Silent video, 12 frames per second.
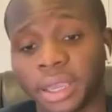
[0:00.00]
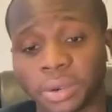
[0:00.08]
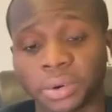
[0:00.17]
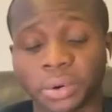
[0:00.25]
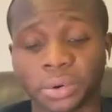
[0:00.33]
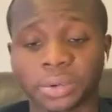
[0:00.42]

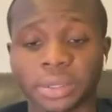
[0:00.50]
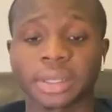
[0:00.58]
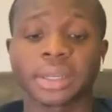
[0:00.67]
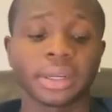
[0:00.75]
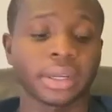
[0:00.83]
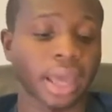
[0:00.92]

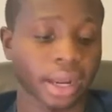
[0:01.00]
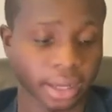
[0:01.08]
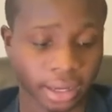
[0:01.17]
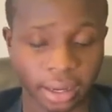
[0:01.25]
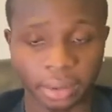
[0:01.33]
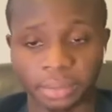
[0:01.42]
equals net
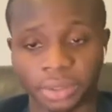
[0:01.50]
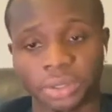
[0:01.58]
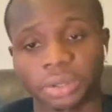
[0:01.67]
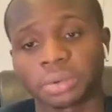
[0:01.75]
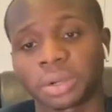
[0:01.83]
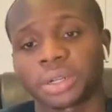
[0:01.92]
income.
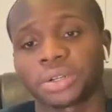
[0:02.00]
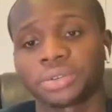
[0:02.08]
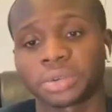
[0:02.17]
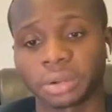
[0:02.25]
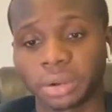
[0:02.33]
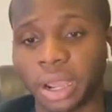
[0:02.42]
So you want to
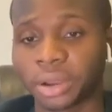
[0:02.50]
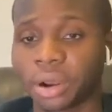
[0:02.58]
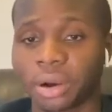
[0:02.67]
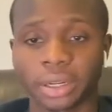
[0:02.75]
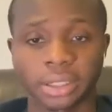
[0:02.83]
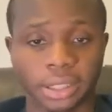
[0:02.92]
drill down
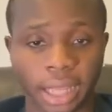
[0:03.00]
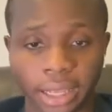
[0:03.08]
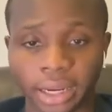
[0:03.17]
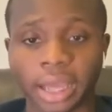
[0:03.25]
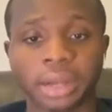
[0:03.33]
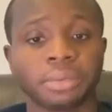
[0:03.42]
all these
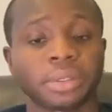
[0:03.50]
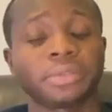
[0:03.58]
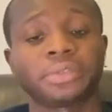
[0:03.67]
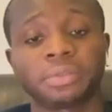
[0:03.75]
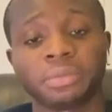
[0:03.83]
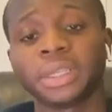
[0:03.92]
line items.
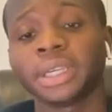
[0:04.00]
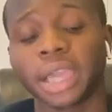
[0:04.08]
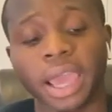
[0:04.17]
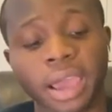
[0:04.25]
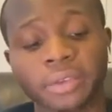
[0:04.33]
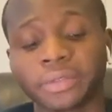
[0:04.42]
And for
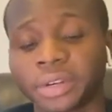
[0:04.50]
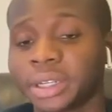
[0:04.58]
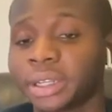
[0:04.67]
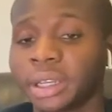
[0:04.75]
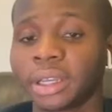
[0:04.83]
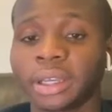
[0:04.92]
me,
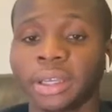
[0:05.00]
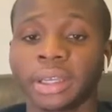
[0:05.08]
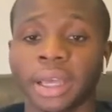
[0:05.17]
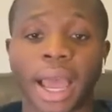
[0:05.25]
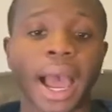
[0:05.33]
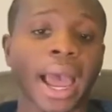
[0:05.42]

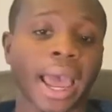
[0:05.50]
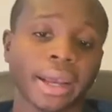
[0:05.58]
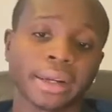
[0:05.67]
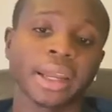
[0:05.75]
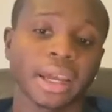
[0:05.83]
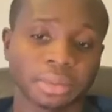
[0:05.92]
I
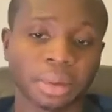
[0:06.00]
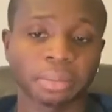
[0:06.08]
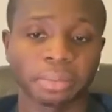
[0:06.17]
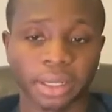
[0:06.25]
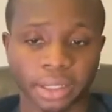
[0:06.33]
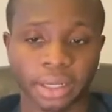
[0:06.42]
analyze my
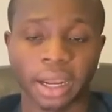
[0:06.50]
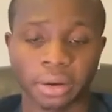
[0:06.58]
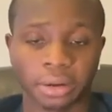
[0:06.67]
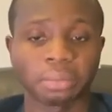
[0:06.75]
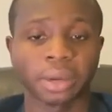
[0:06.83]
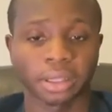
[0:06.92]
budget
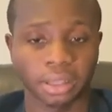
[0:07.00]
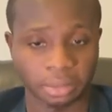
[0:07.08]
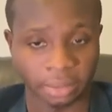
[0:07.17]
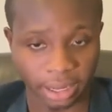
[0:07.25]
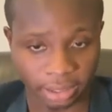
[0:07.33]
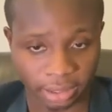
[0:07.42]
now on a
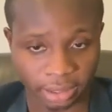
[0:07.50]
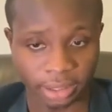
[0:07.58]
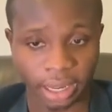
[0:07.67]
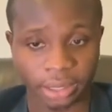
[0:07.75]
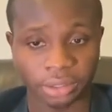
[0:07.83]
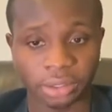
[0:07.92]
monthly
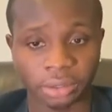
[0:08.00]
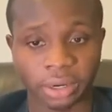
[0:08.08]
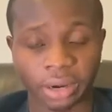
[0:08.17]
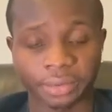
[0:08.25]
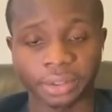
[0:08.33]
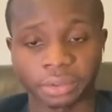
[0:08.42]
basis. I used to do
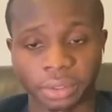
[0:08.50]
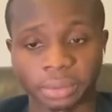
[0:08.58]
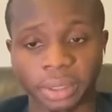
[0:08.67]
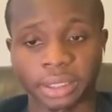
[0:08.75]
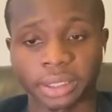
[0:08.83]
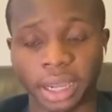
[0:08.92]
it every 3
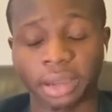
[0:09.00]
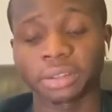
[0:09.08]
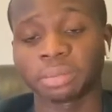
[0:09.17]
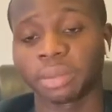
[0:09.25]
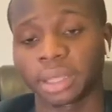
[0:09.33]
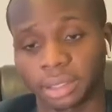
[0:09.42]
months. Now
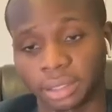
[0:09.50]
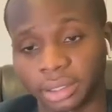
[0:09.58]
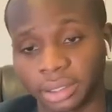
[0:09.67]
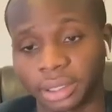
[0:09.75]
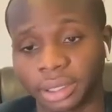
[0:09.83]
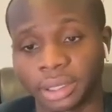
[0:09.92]
it's
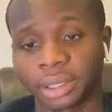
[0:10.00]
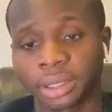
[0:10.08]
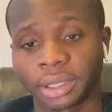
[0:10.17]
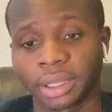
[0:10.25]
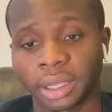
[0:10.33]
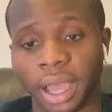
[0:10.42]
monthly.
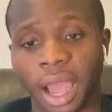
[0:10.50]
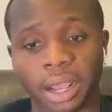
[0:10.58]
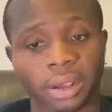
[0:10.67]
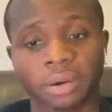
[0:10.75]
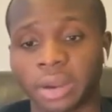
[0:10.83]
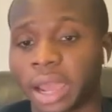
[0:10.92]

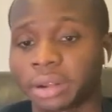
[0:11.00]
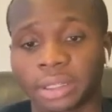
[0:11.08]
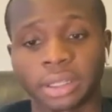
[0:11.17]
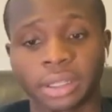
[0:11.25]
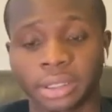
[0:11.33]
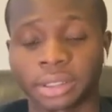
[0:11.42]
I go down
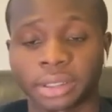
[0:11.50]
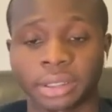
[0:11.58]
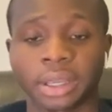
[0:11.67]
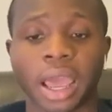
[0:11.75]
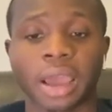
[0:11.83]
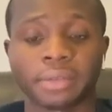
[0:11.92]
a list,
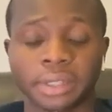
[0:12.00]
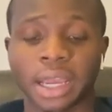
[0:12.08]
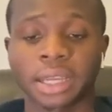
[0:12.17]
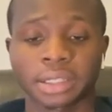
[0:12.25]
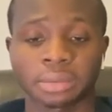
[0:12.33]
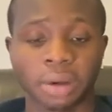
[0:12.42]

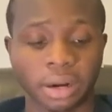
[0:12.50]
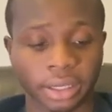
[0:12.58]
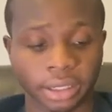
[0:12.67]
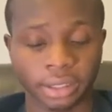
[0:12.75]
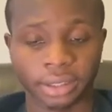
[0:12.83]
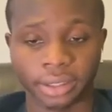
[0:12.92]
advertising and
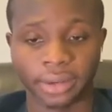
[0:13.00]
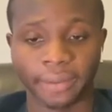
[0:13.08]
marketing,